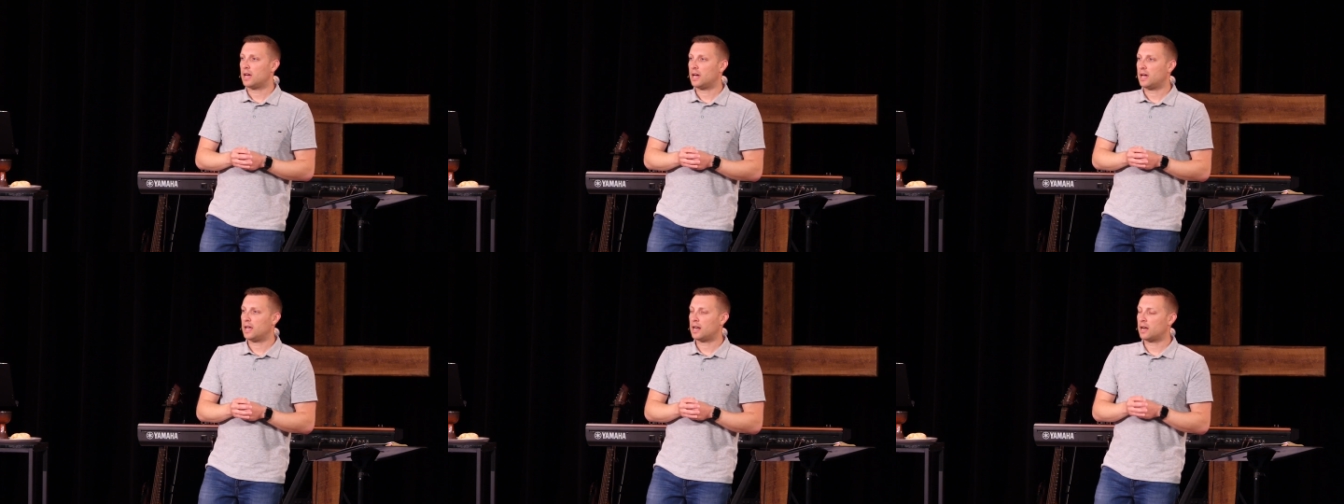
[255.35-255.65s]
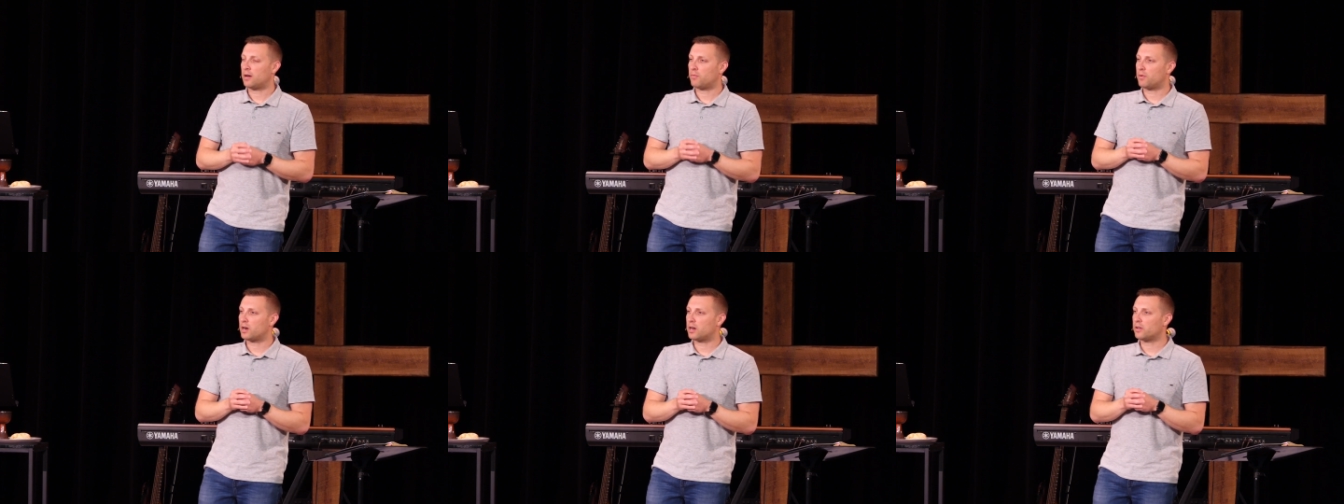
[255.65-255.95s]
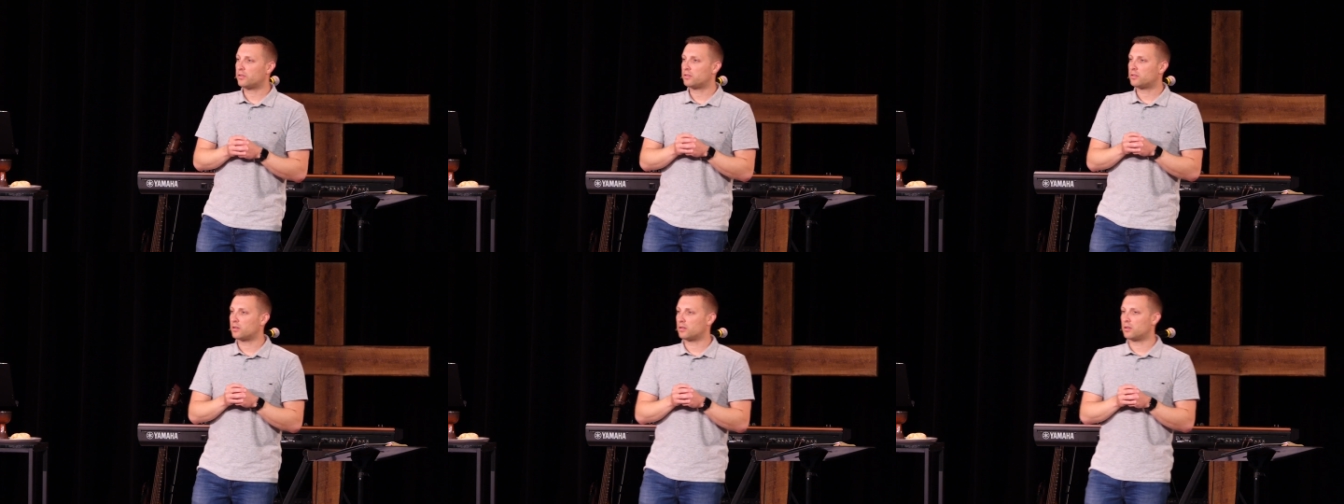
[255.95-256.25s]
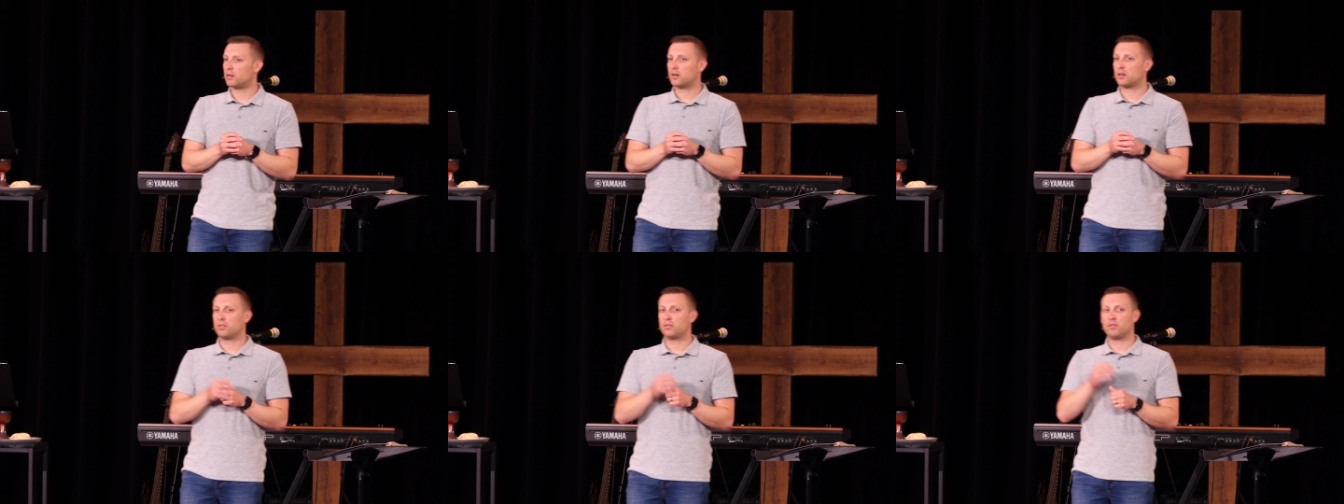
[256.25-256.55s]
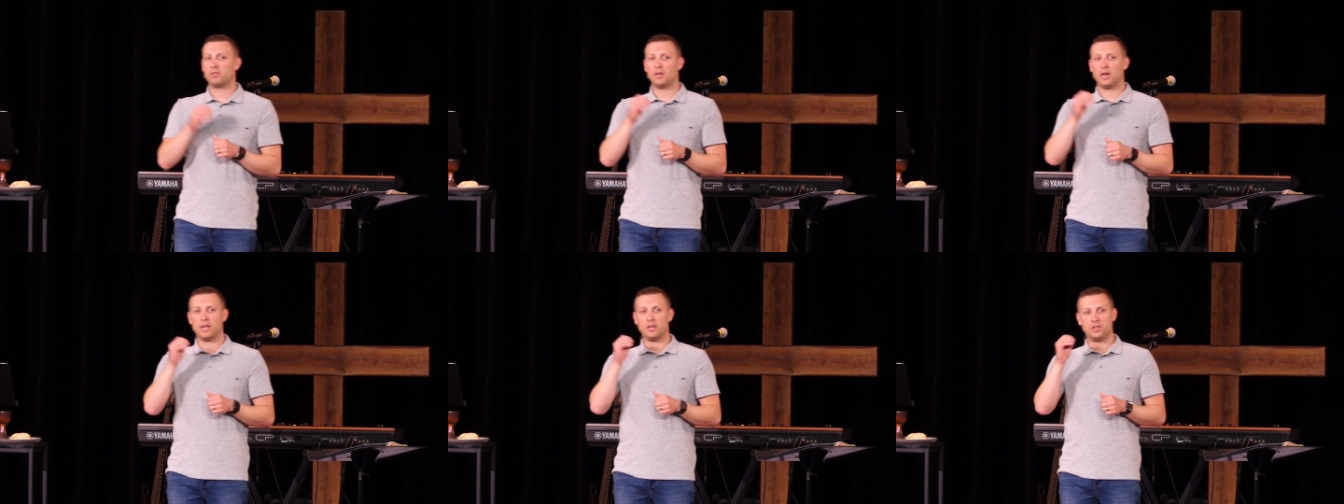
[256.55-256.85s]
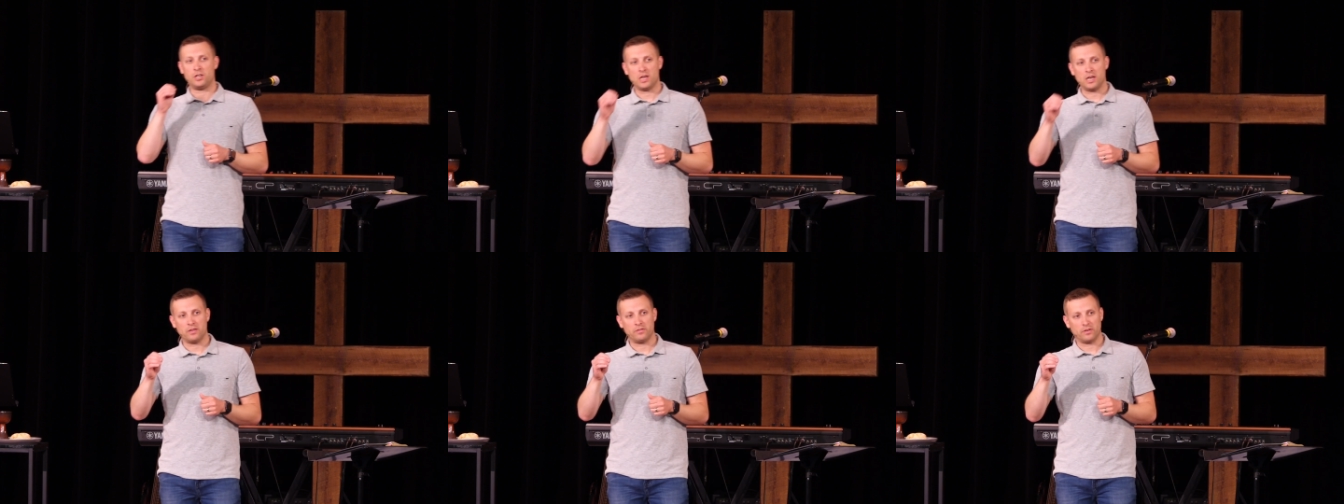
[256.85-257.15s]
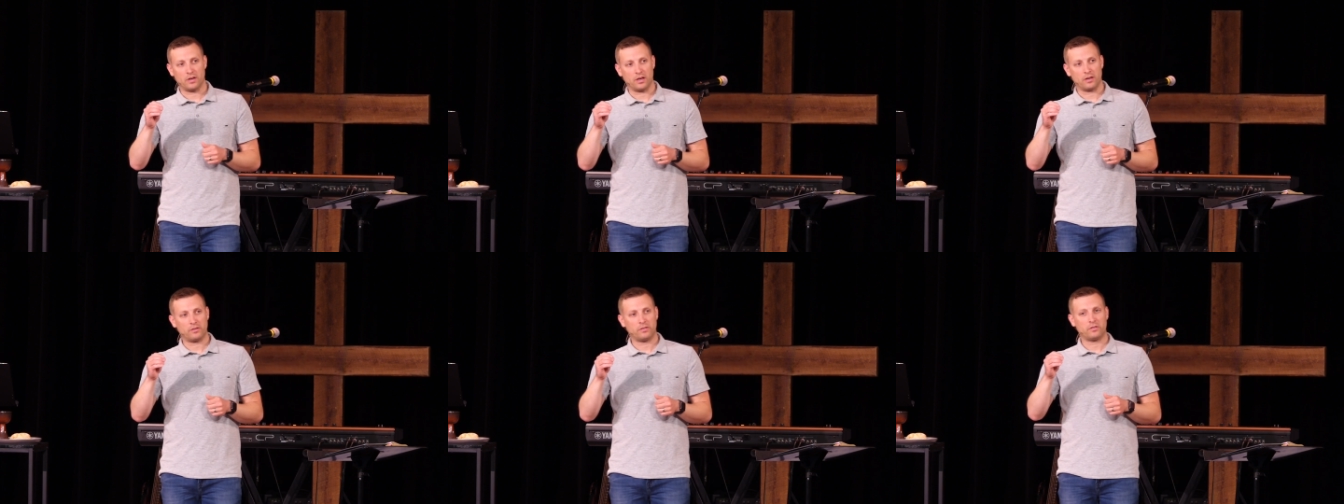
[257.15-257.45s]
And I want us to look at
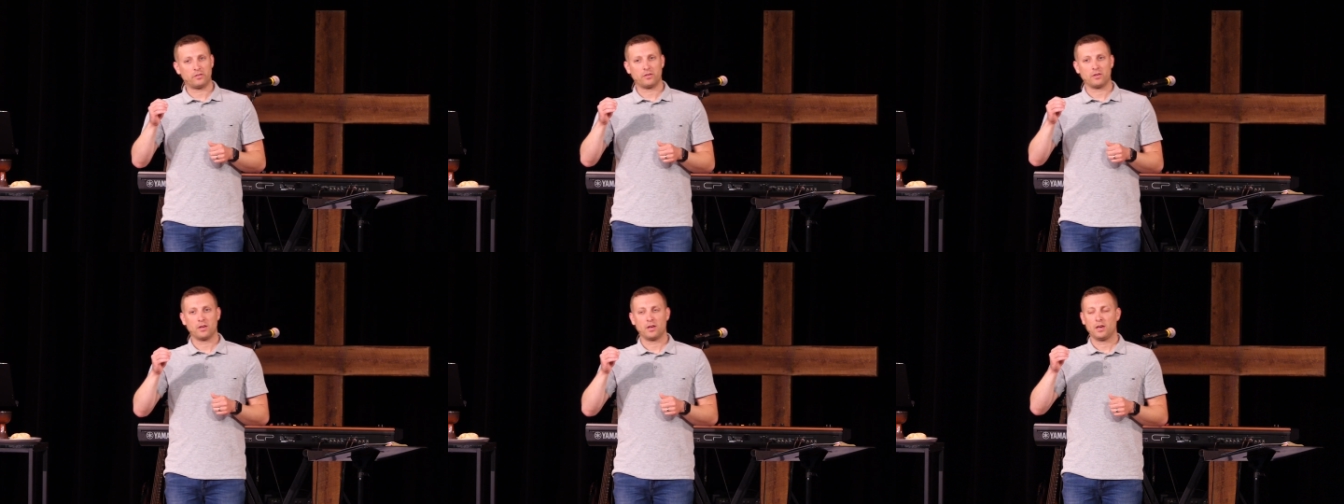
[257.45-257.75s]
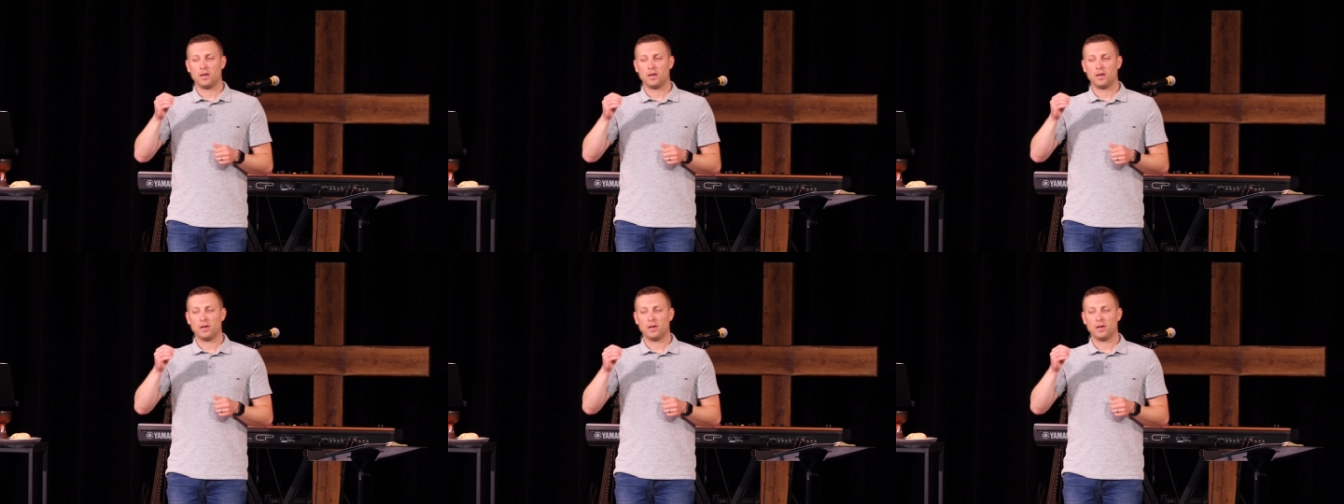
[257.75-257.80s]
Jesus